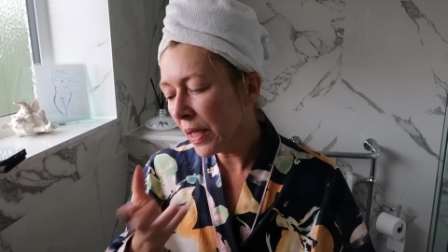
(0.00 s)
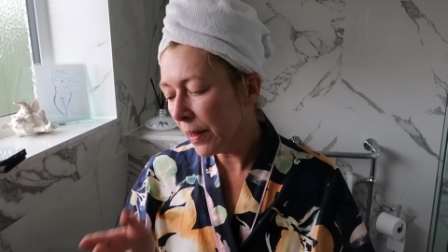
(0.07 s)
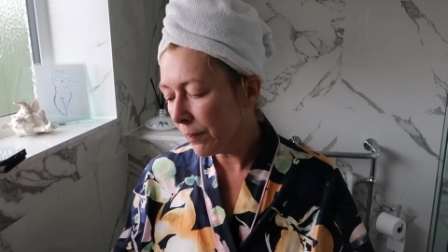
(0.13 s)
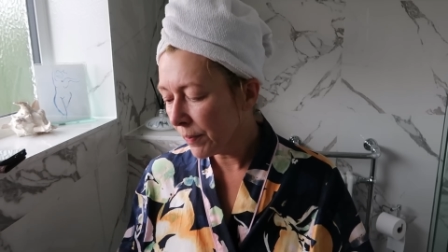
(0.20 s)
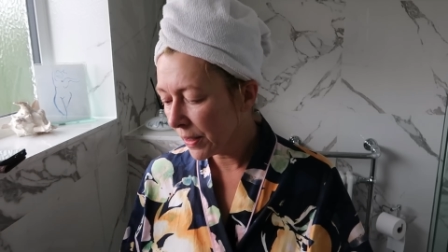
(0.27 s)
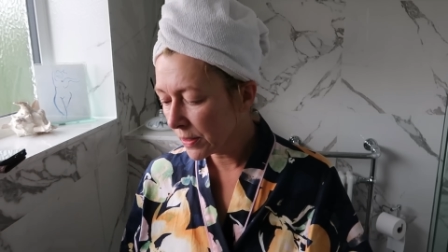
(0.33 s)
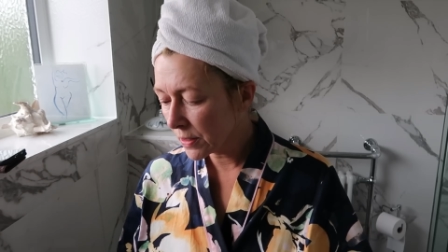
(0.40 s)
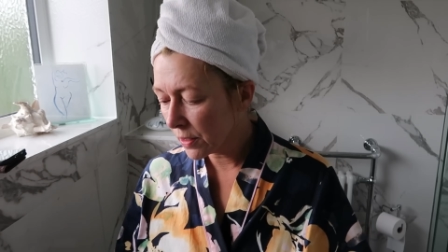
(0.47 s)

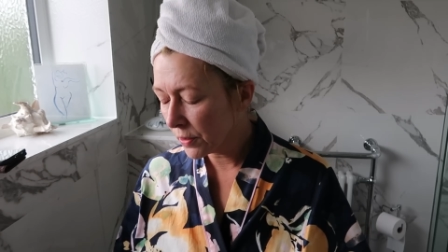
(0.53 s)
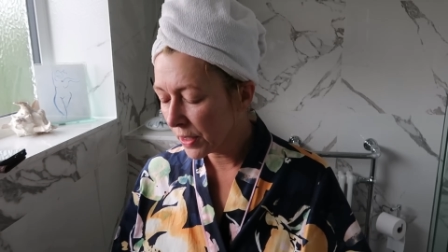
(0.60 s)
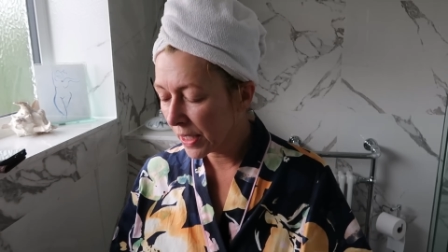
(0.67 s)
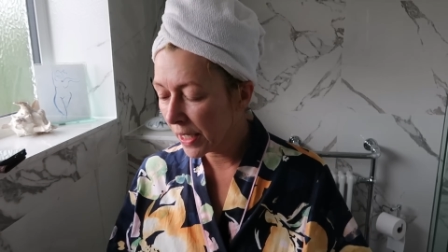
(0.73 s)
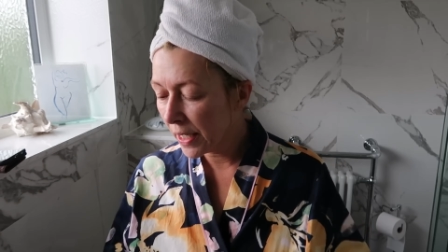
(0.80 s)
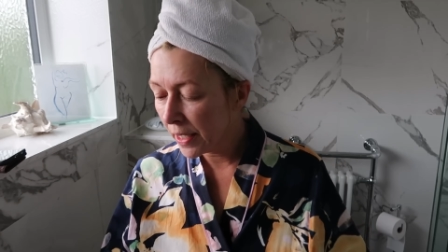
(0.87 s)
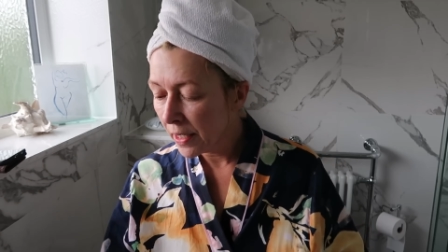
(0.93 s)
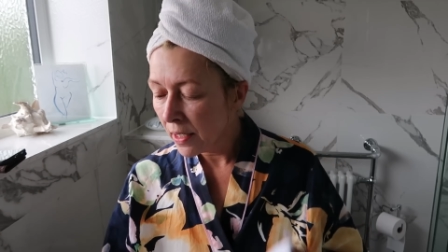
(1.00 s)
Yep, that's
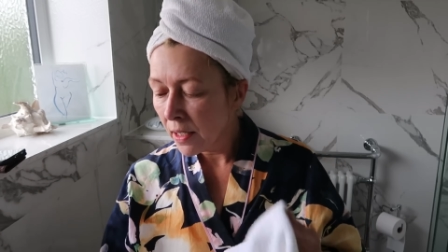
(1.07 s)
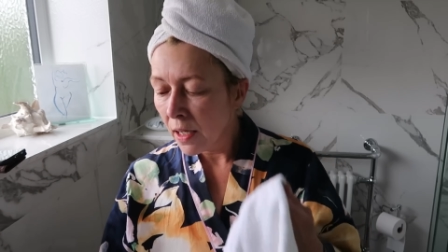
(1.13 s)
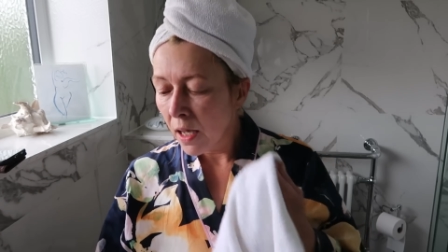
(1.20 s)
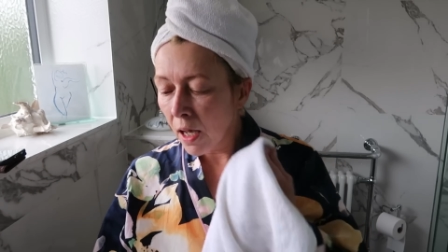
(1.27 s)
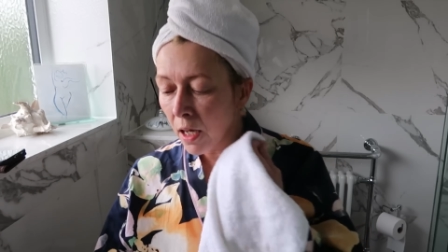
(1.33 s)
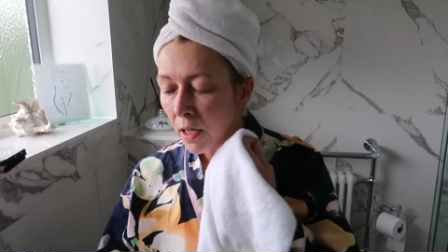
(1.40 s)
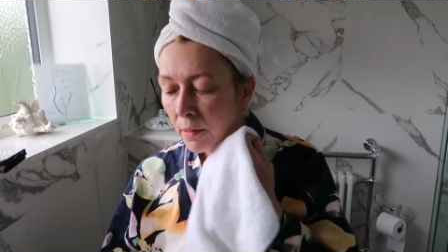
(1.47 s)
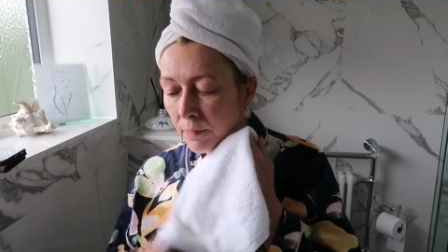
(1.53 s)
okay.
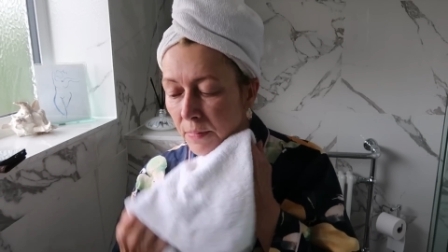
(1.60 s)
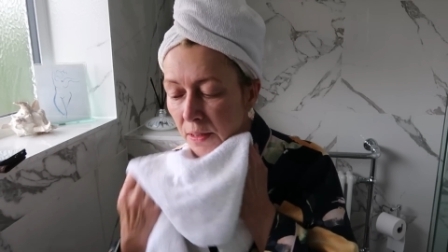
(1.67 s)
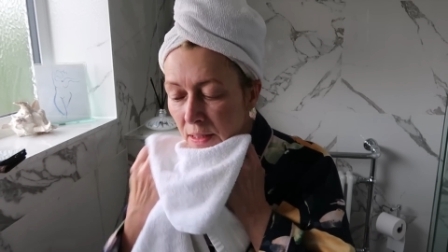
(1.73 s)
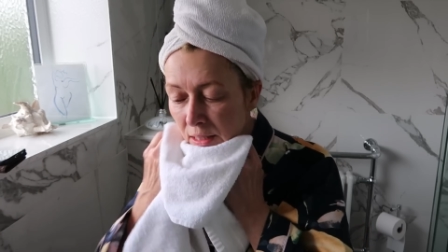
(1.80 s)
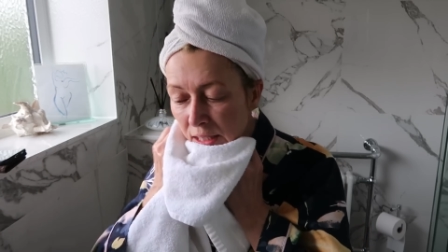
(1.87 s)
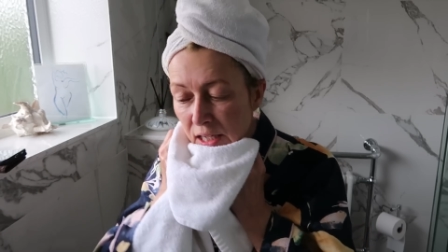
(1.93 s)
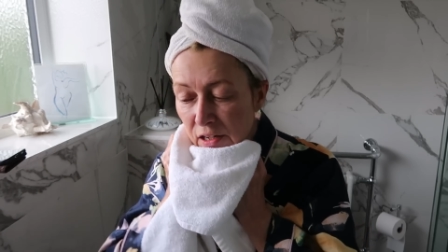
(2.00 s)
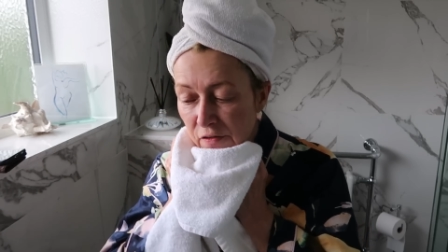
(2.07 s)

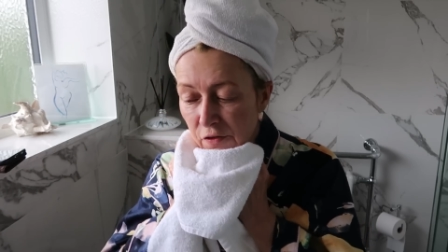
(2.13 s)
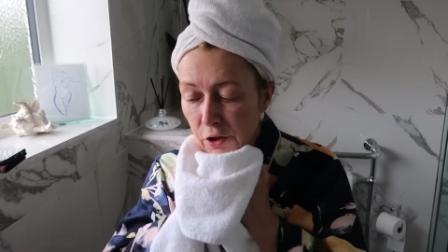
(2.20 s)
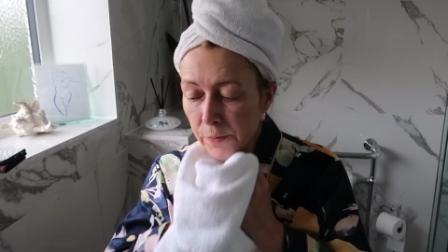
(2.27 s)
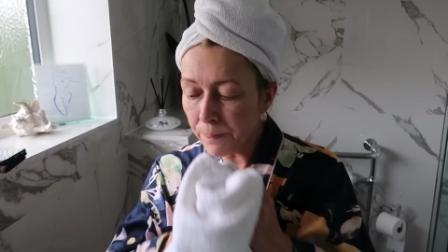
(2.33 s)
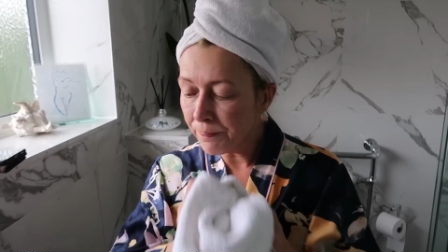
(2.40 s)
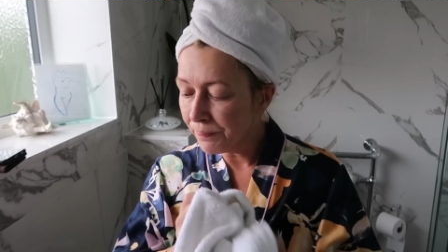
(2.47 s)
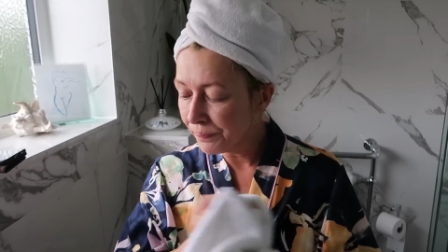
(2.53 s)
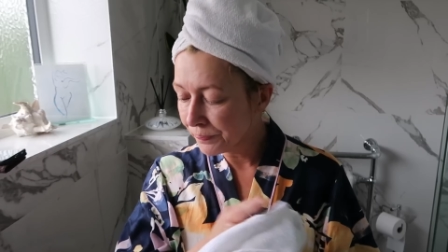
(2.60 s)

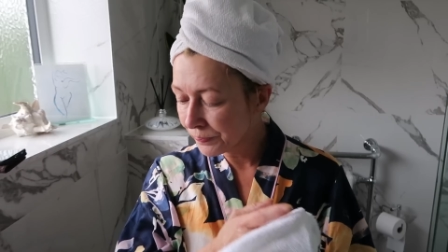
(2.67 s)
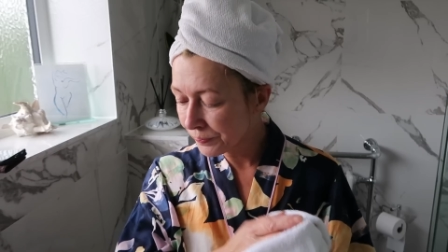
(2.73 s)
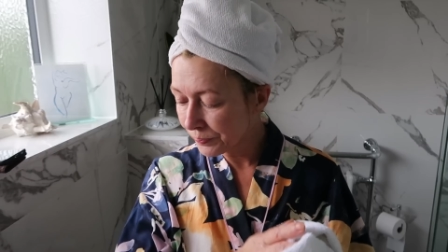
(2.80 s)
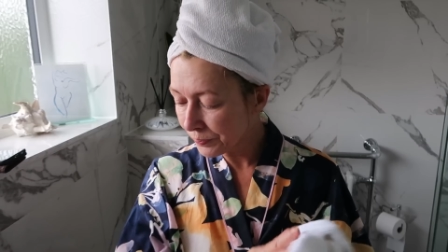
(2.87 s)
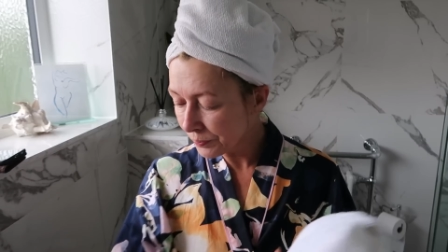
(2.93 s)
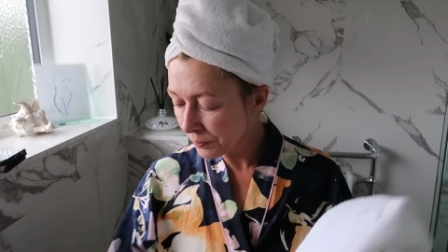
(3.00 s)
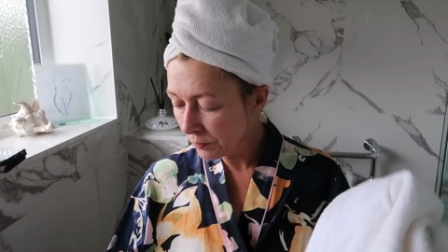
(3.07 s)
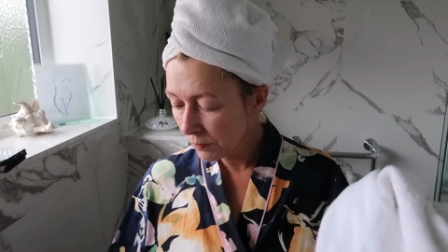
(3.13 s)
Serum.
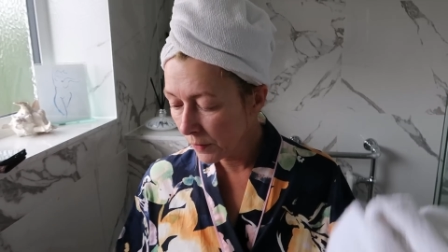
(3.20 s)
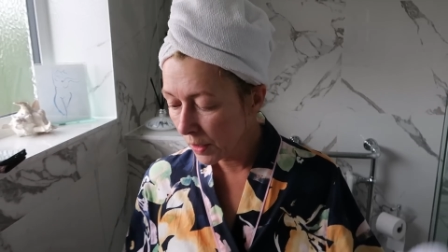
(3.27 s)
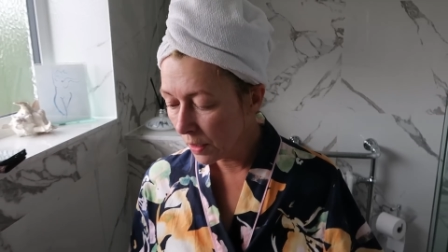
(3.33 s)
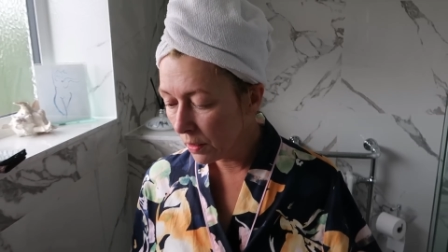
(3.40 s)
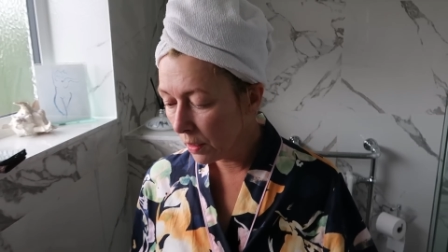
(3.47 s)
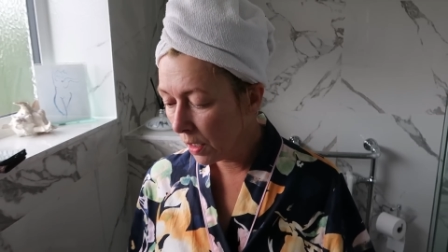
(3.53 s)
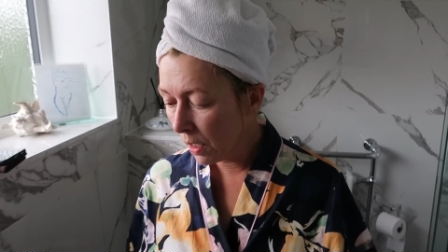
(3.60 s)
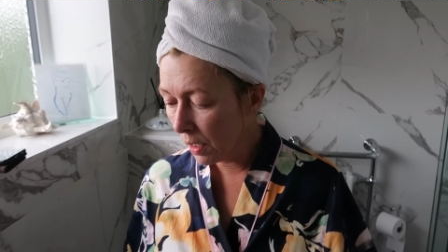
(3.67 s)

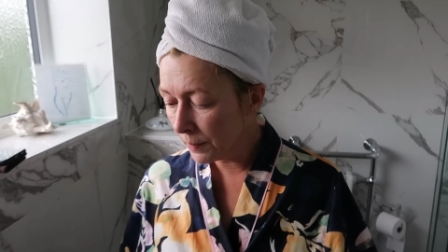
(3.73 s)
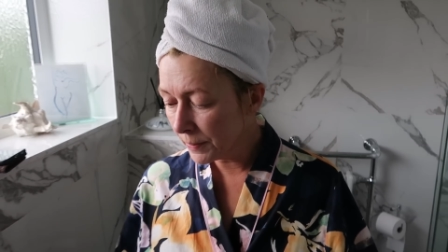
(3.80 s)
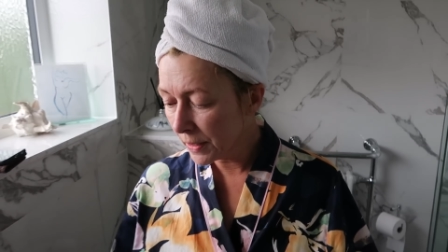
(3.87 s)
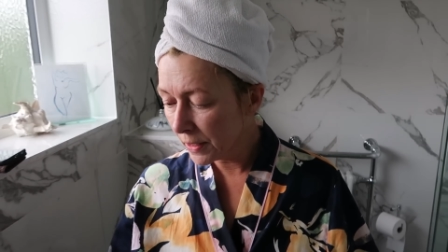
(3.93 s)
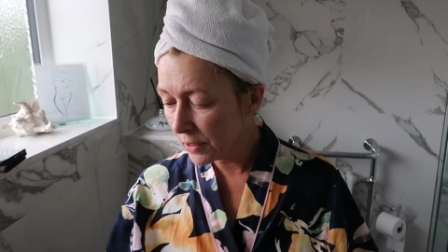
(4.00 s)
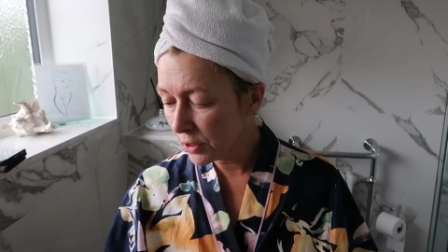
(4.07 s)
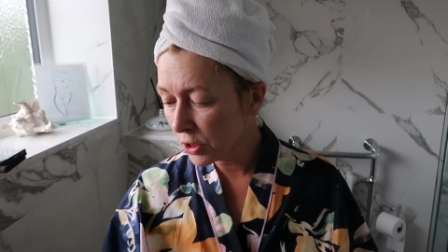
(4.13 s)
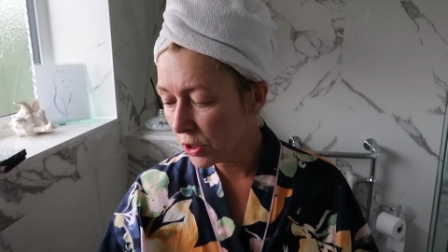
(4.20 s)
I'm
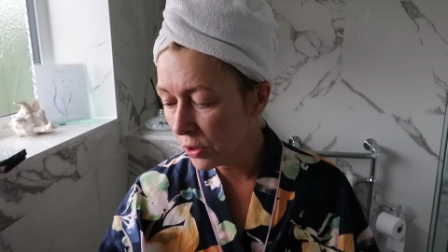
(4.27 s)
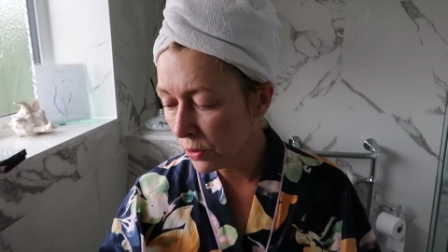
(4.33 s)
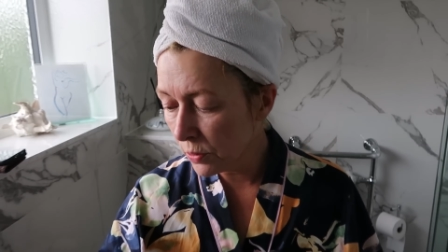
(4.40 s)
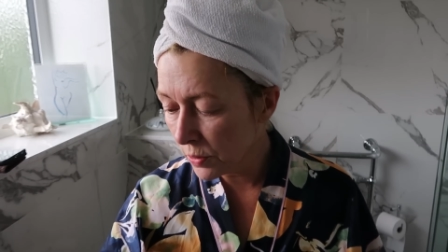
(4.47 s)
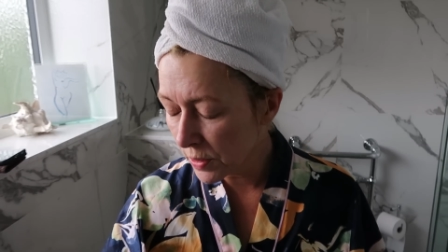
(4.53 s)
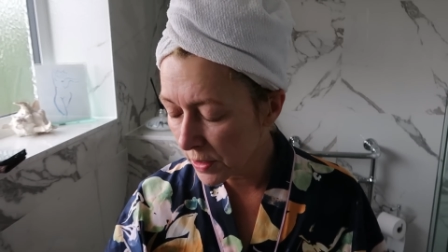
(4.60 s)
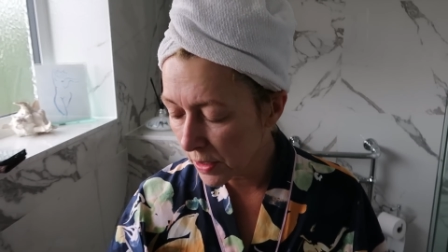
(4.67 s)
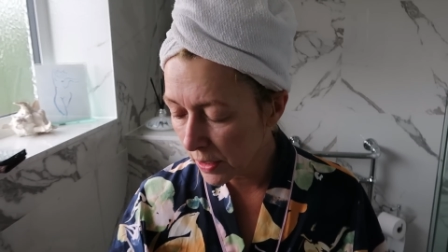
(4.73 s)
going to
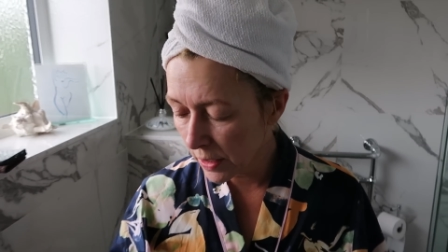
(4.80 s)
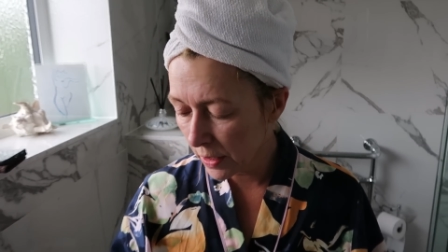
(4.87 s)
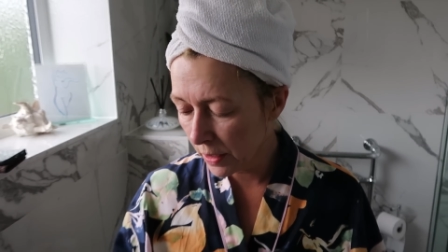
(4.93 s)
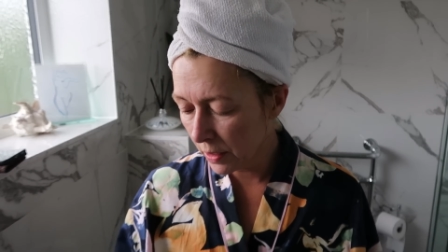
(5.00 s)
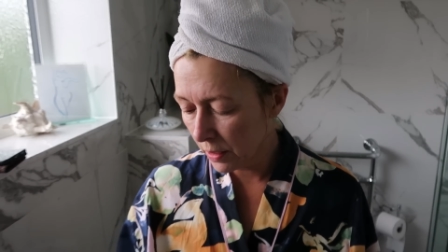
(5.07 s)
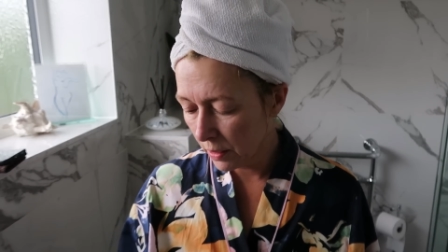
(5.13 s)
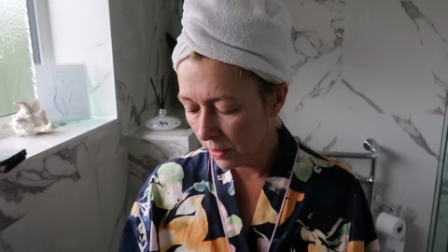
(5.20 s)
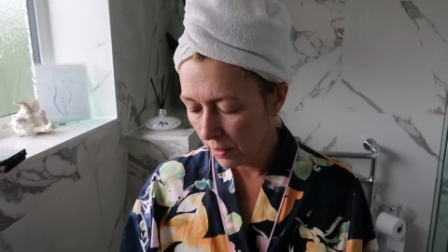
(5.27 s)
use
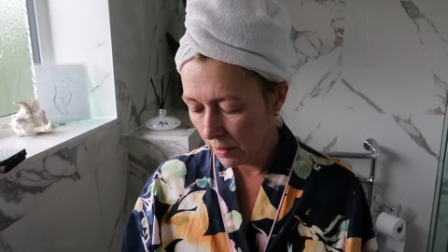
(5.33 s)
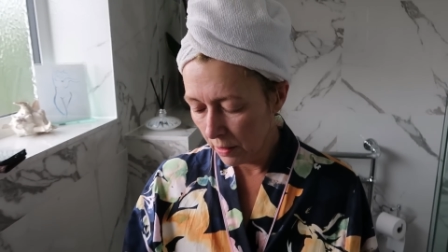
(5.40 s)
the